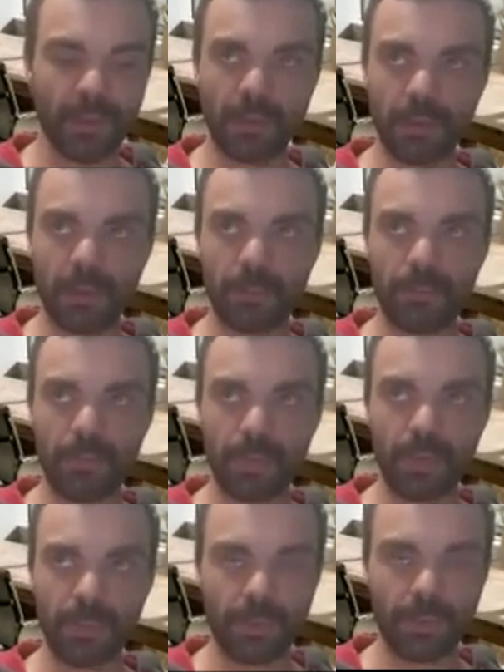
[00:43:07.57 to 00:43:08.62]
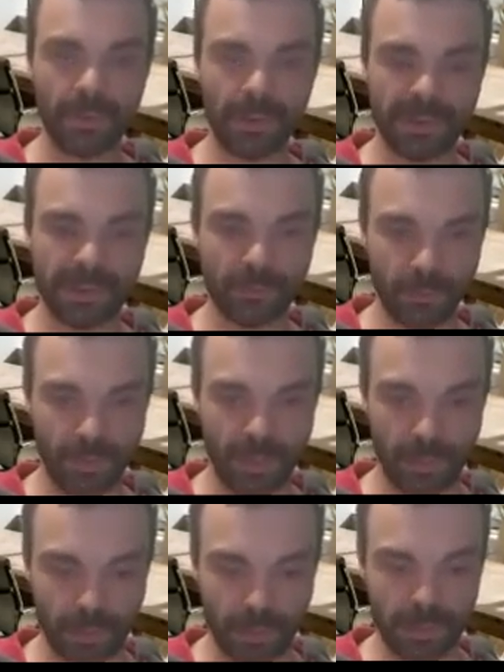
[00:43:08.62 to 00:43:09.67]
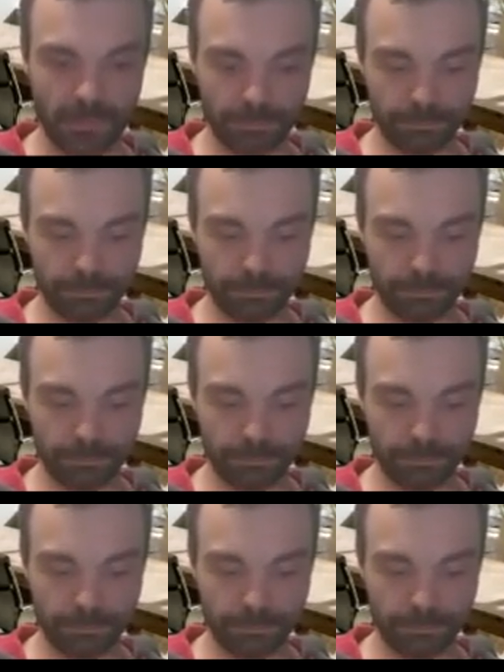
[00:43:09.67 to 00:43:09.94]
the gripper is free or not.